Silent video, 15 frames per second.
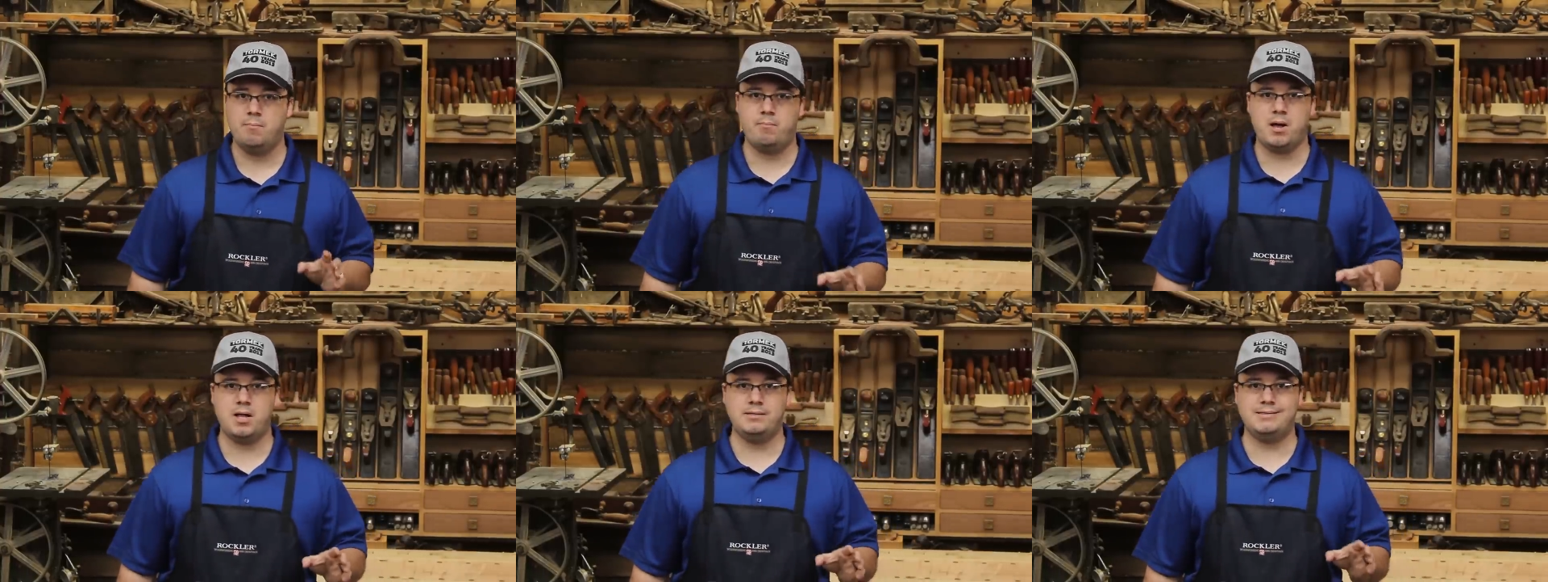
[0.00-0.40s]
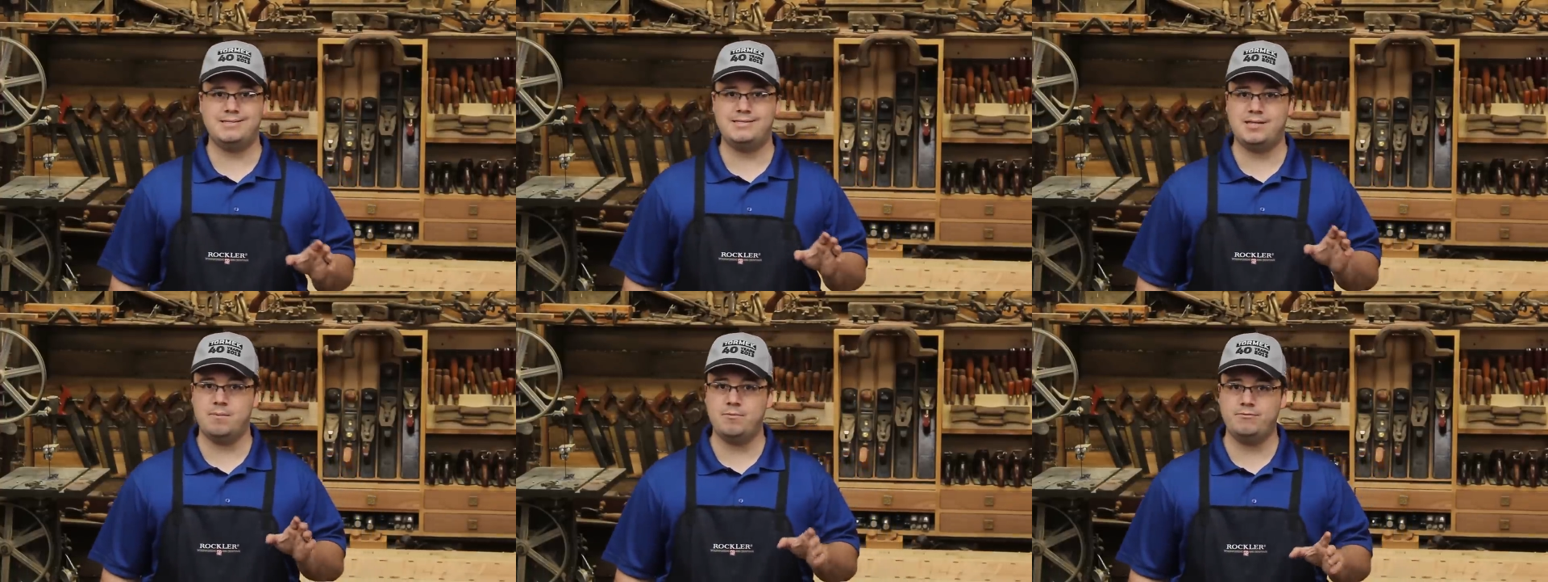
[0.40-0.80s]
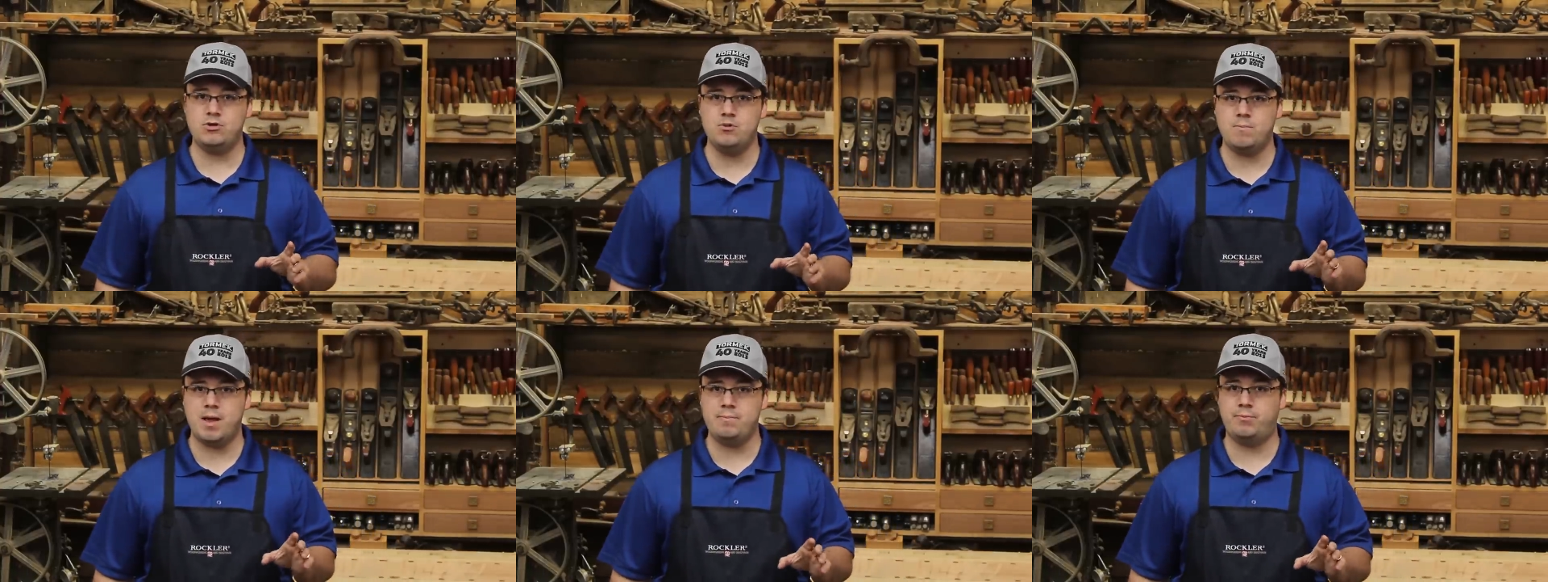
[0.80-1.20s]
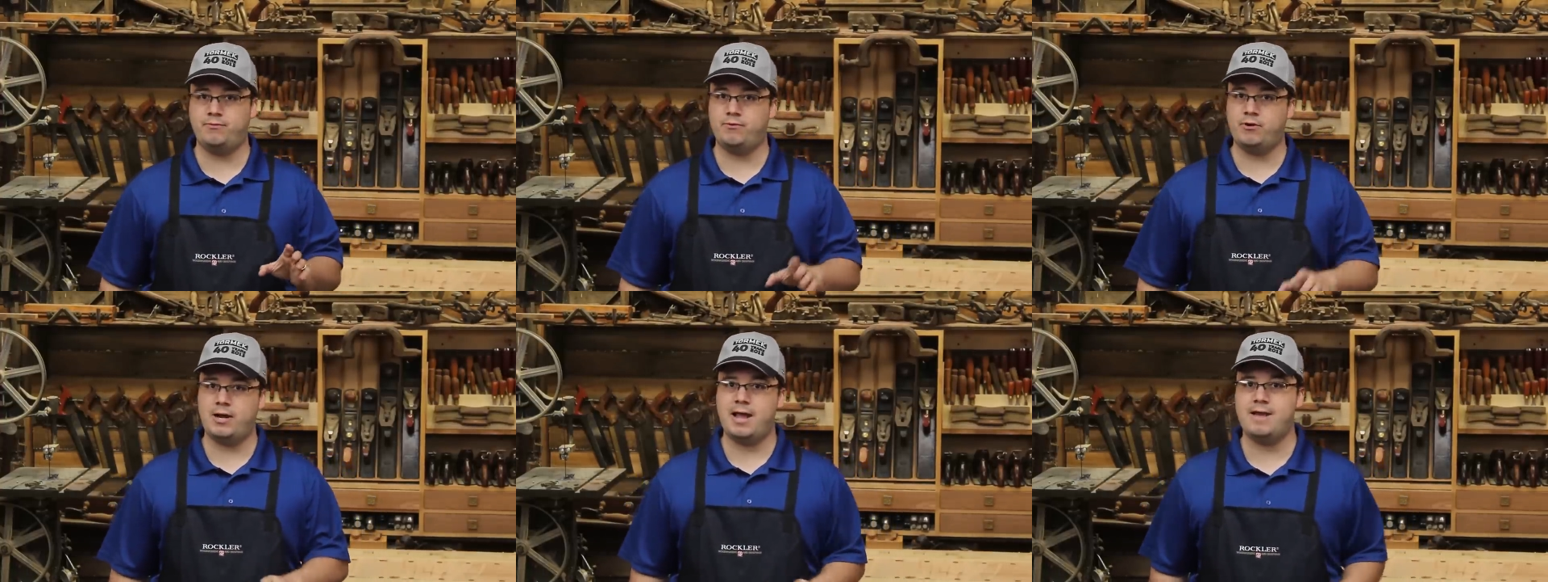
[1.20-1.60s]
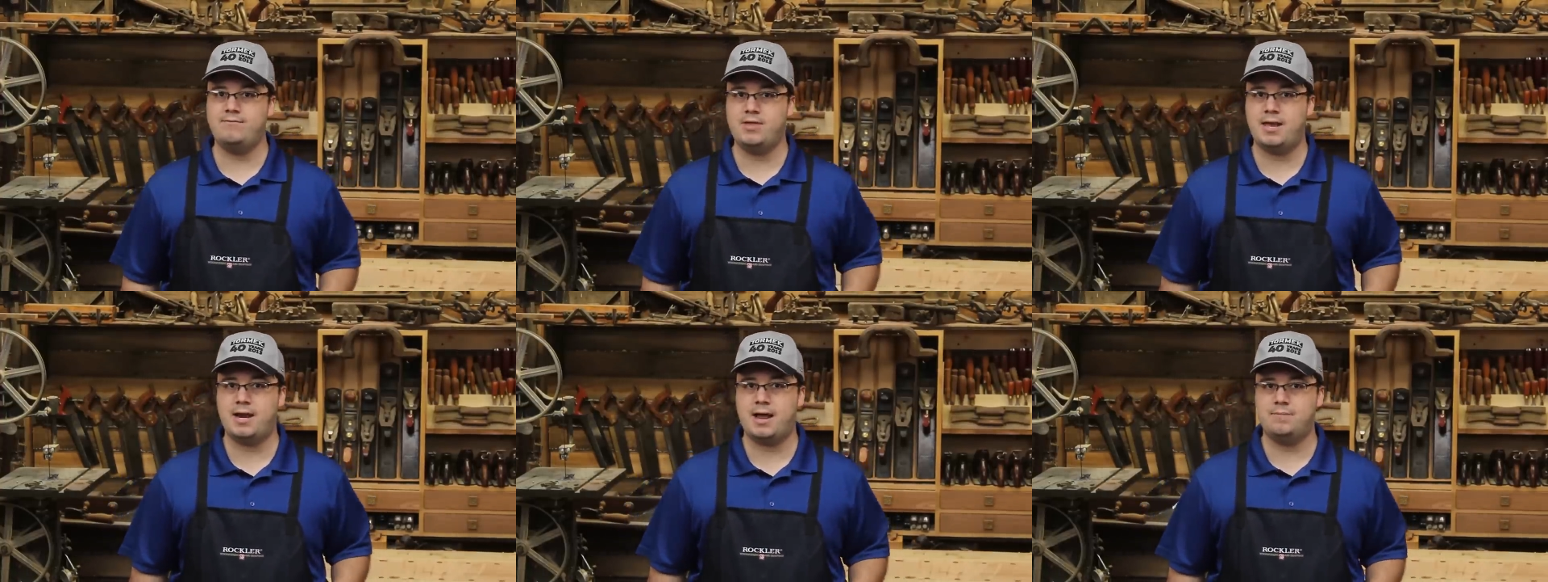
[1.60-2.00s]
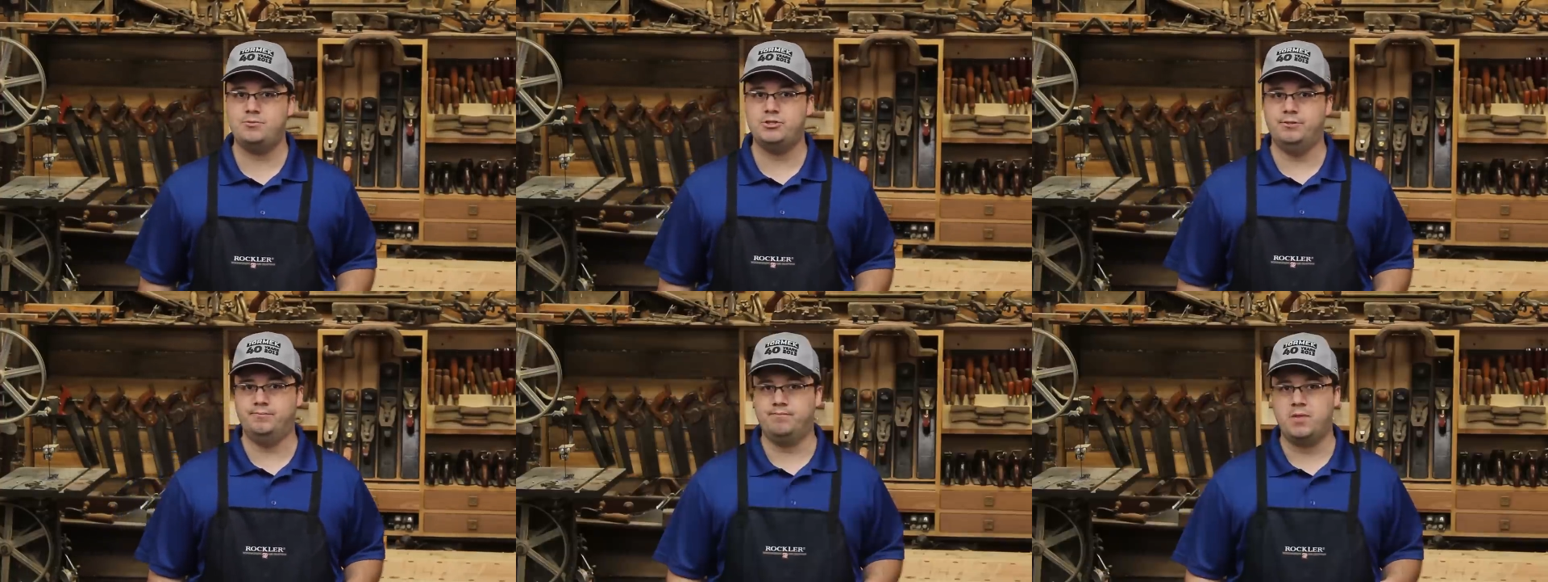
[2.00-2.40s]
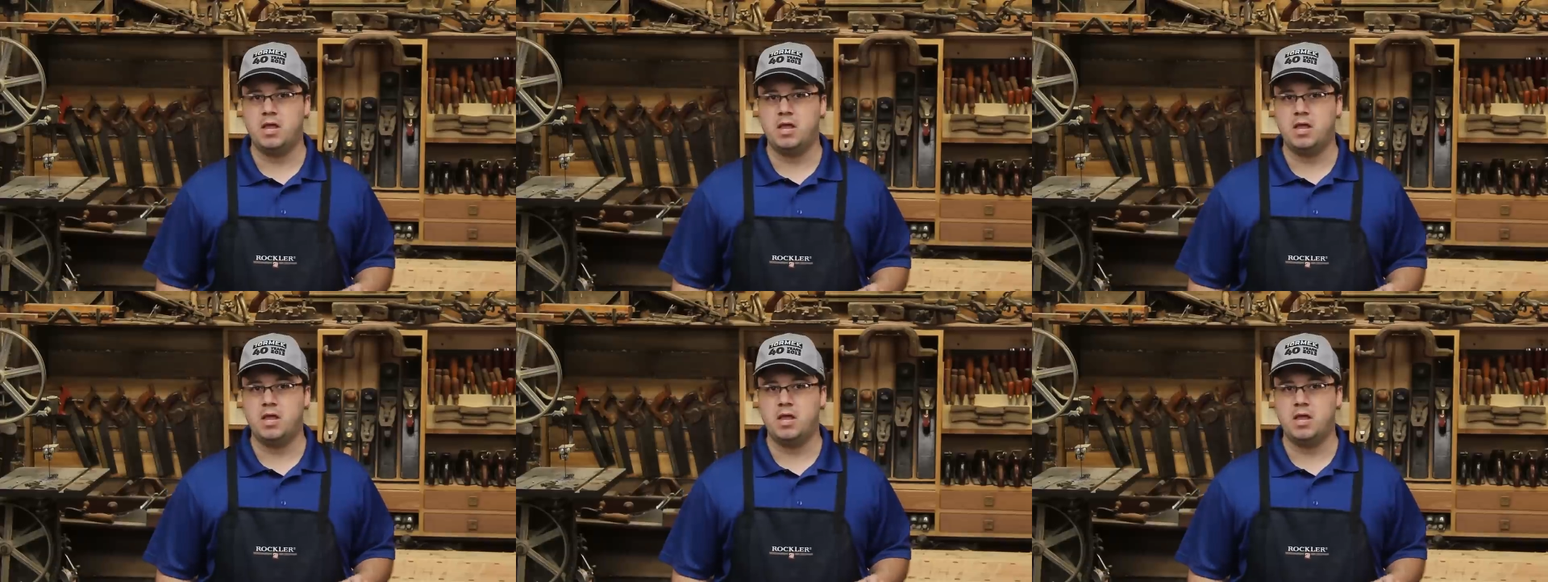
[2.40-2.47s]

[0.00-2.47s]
But some of you might prefer to have that option.